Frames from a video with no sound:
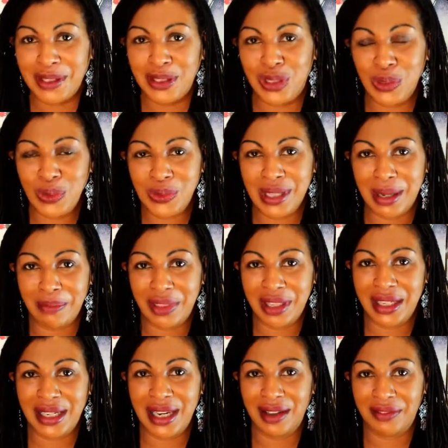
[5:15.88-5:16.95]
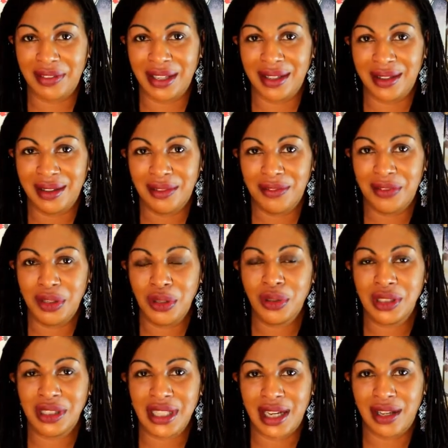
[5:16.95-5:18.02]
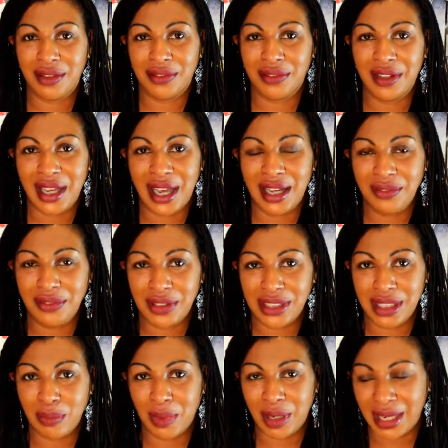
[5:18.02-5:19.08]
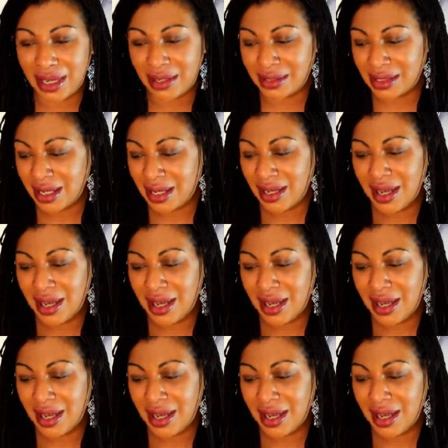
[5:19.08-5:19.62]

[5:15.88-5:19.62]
Do something loving for yourself and for someone else,